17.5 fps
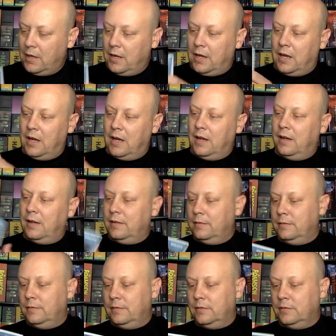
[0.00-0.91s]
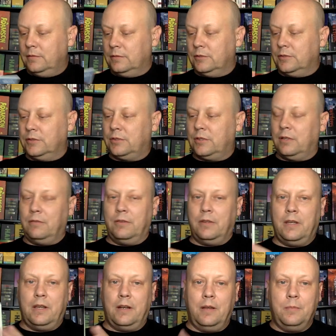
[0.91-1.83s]
I'll just cover
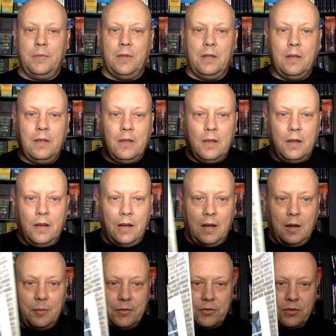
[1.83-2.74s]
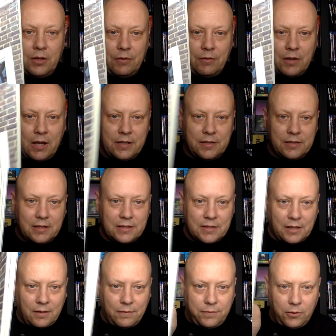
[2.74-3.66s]
that up. So you have a nice,
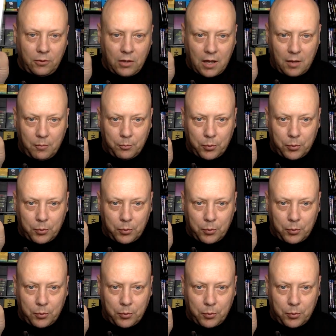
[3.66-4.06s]
it's like a full-on